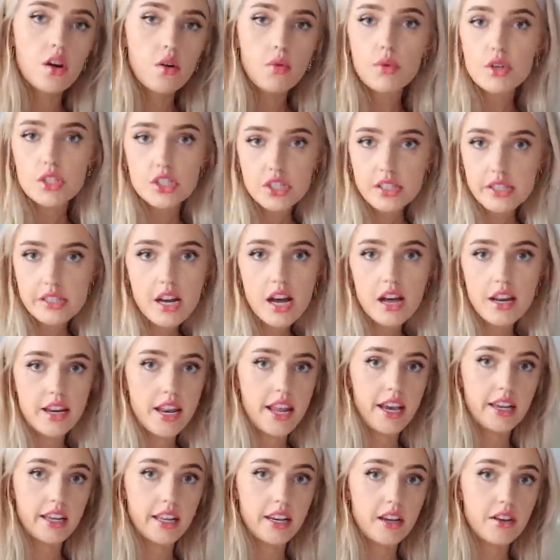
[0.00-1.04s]
which is not
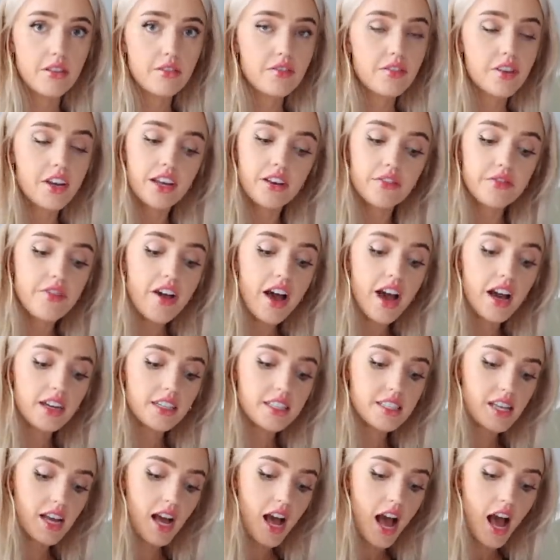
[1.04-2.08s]
negative. In
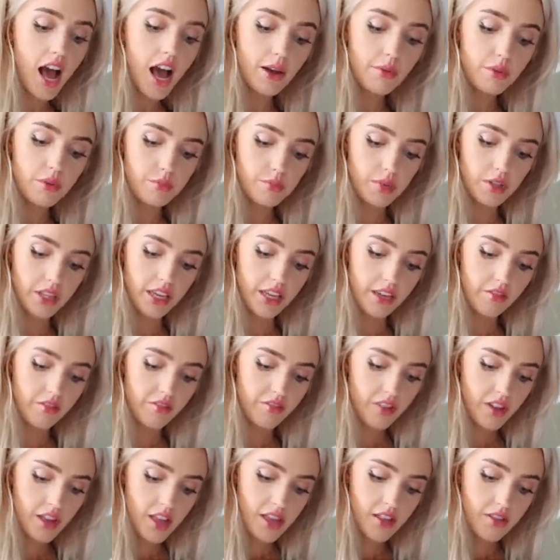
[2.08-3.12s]
fact, I would
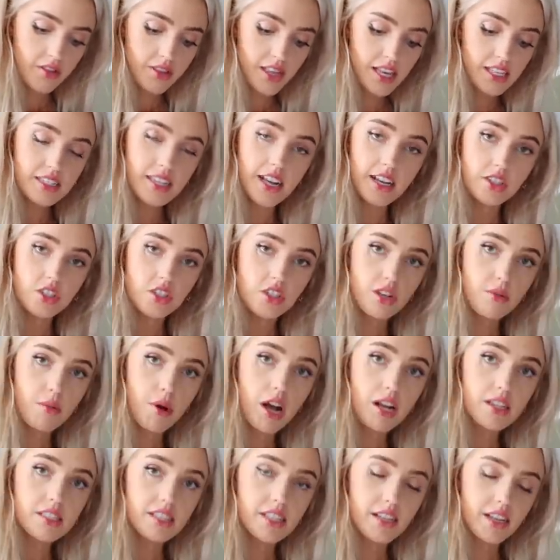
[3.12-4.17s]
believe that's actually a
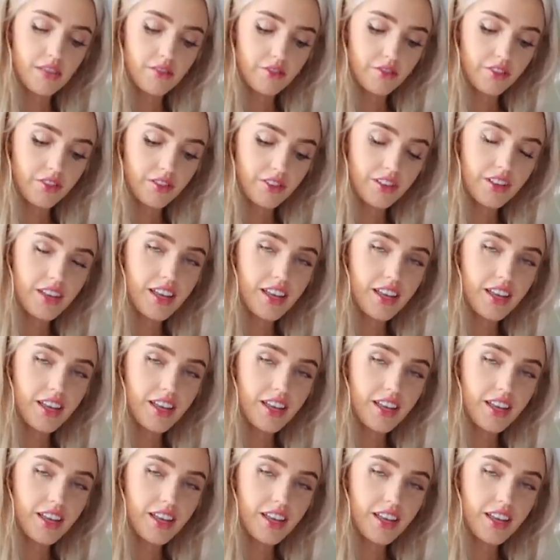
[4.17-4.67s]
positive.